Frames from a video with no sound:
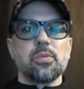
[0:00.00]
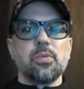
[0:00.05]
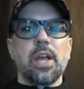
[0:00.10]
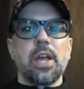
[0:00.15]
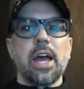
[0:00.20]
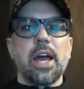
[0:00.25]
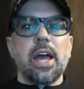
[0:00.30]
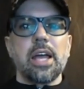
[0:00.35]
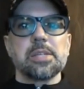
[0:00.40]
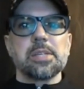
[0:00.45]
we
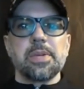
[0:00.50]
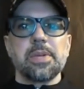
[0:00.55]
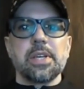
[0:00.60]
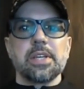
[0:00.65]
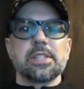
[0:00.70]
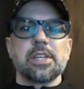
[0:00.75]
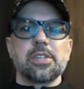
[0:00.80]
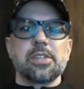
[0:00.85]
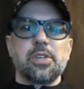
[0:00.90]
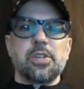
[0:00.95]
got
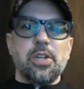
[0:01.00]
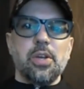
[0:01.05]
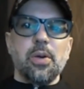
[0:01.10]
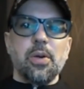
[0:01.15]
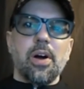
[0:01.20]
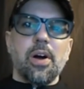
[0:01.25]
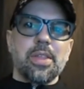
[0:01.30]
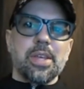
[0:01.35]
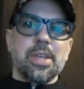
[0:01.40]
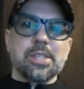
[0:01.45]
SPSS to do
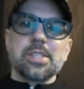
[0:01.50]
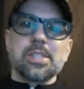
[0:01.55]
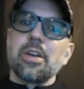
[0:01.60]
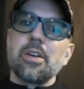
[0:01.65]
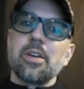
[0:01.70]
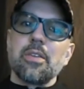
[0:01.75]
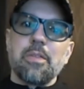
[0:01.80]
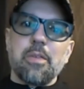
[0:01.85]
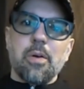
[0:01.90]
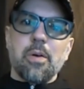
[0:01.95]
all this
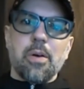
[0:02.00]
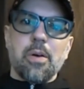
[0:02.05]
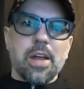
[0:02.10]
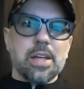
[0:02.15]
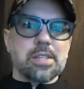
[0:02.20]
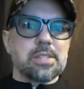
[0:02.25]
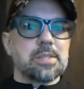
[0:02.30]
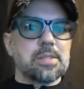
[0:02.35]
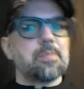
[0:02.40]
for us.